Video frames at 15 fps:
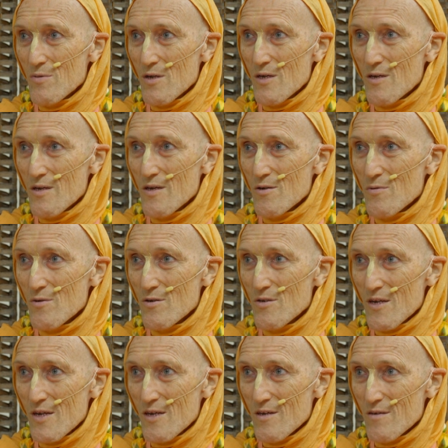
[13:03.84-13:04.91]
B
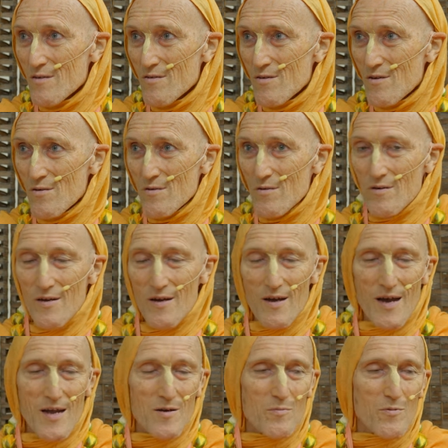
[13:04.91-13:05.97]
equals A. So
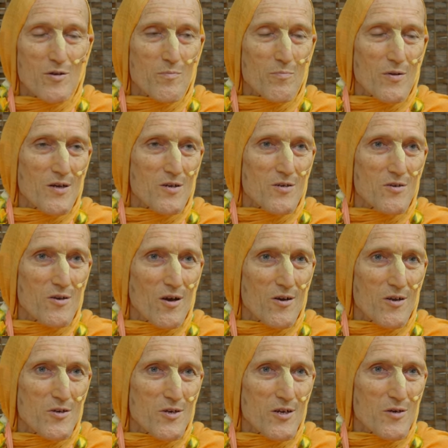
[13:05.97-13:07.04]
animal plus
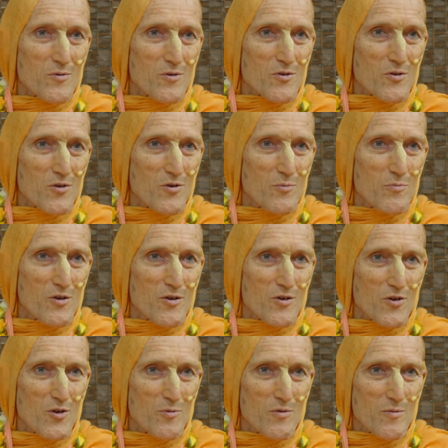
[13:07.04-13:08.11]
knowledge equals human,
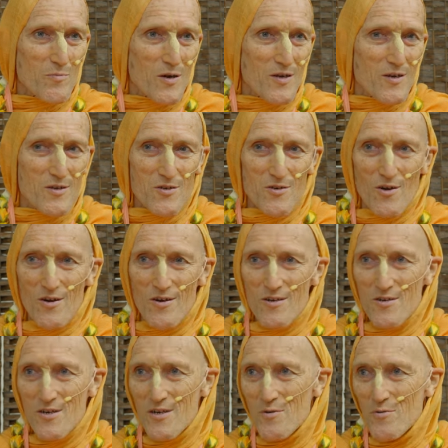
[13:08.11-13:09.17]
human minus
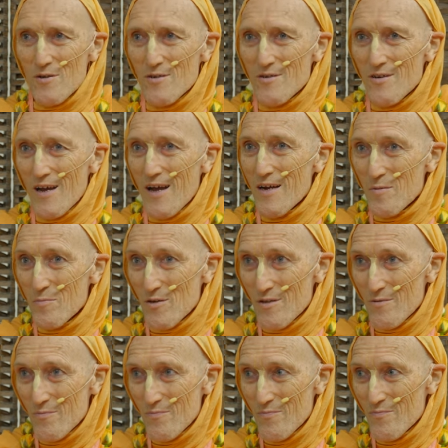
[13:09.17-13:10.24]
knowledge equals animal.